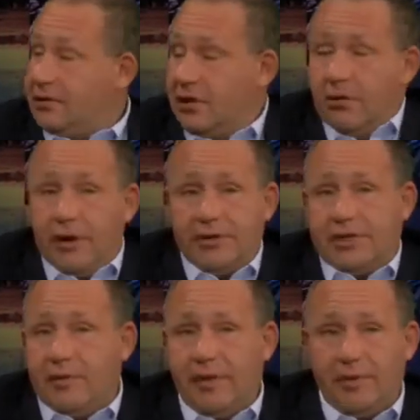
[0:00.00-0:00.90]
So we always
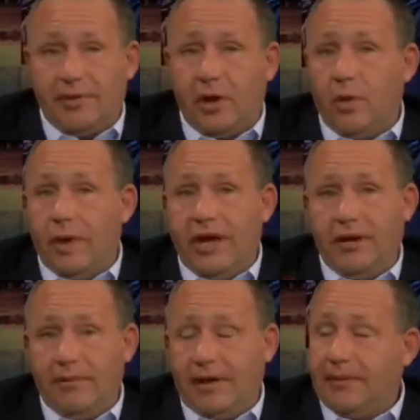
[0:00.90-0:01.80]
tell people don't
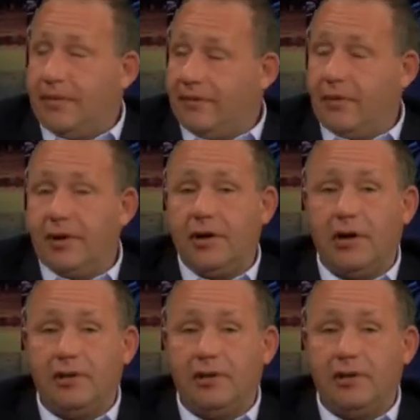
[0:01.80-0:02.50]
wait, pick up the phone and call.